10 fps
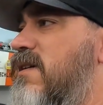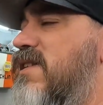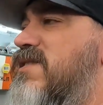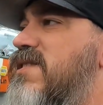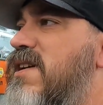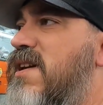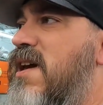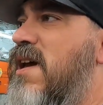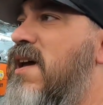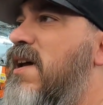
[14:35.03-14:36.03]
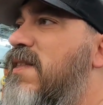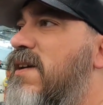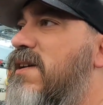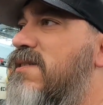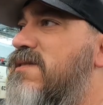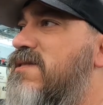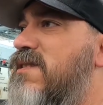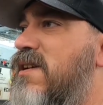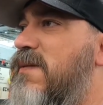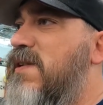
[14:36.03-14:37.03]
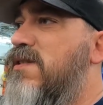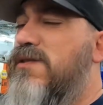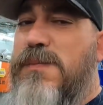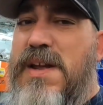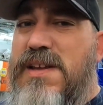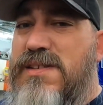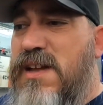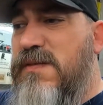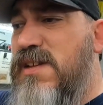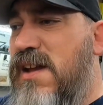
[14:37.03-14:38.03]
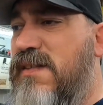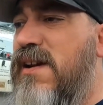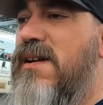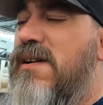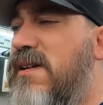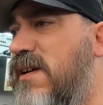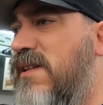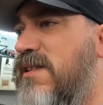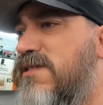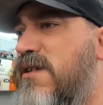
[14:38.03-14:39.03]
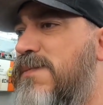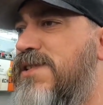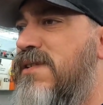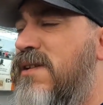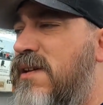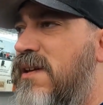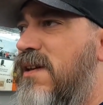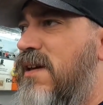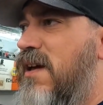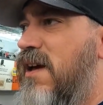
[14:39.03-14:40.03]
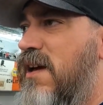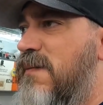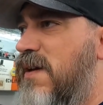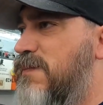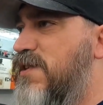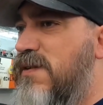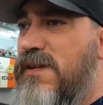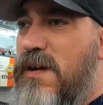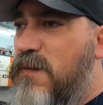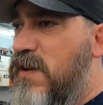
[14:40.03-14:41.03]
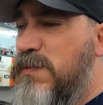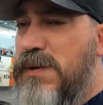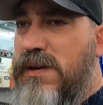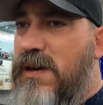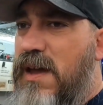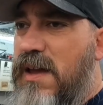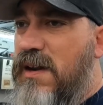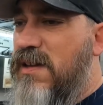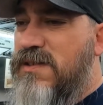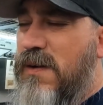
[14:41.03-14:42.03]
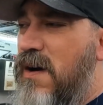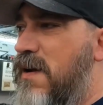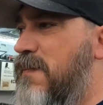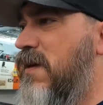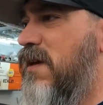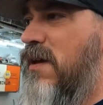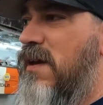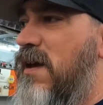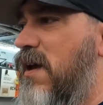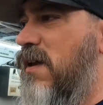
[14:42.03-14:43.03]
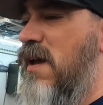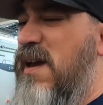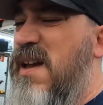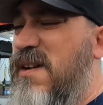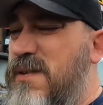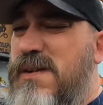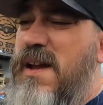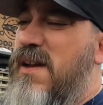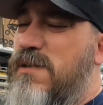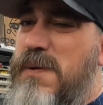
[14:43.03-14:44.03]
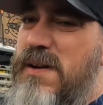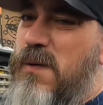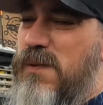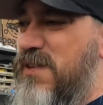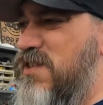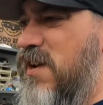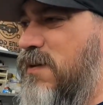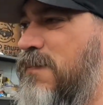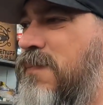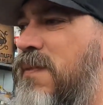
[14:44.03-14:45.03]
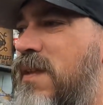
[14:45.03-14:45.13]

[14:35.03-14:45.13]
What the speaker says: Let's see. There's my social media stuff's down there in the description. I'm generally on Facebook and Instagram. I got other accounts, but I don't really check them.